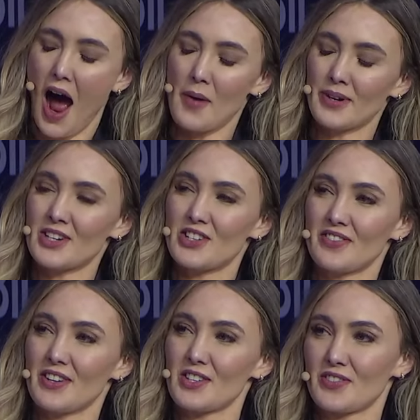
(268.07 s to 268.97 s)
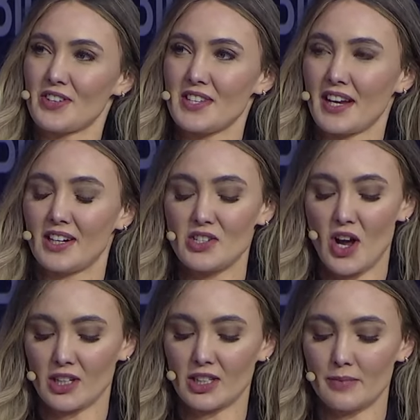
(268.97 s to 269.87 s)
I want to shift gears for a second and
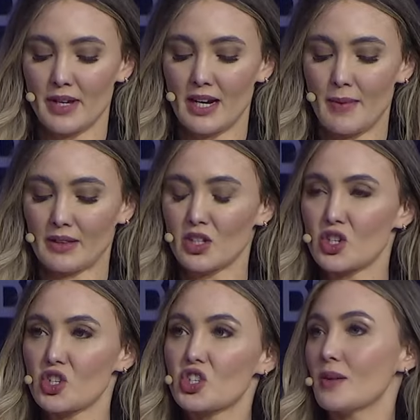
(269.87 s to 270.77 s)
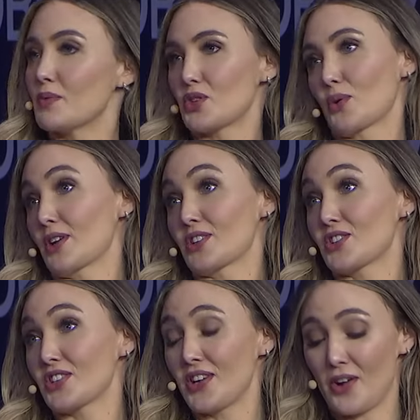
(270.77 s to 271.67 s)
talk a little bit about the chip
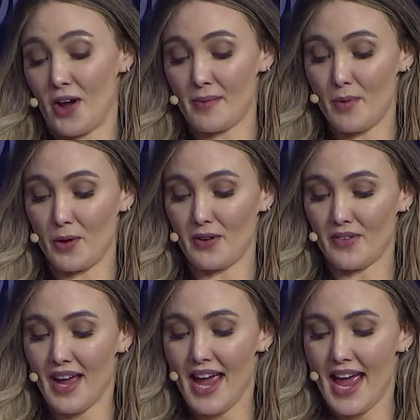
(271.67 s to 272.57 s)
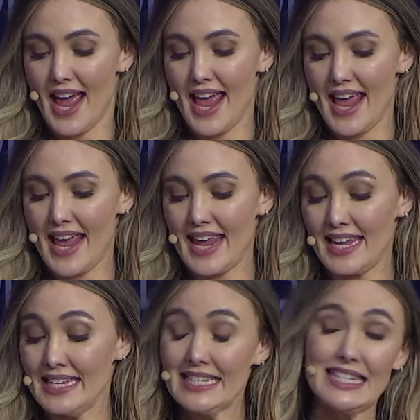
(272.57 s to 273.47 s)
shortage in automotive.
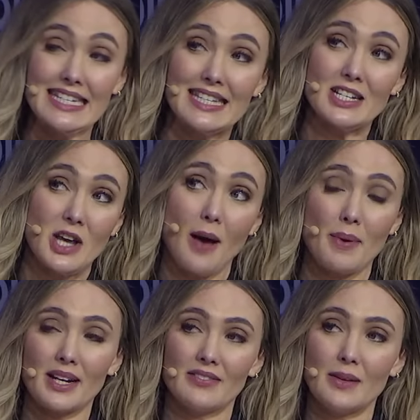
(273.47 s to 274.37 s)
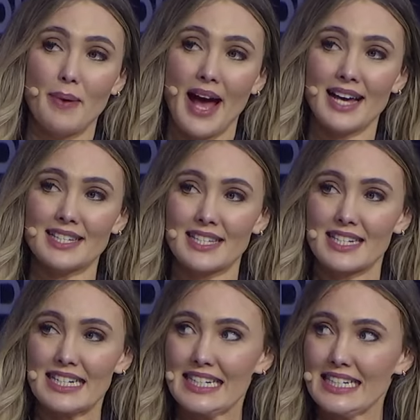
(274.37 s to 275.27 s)
Is this a topic of the
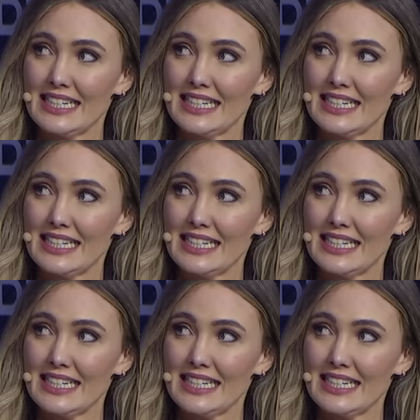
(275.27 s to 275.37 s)
past?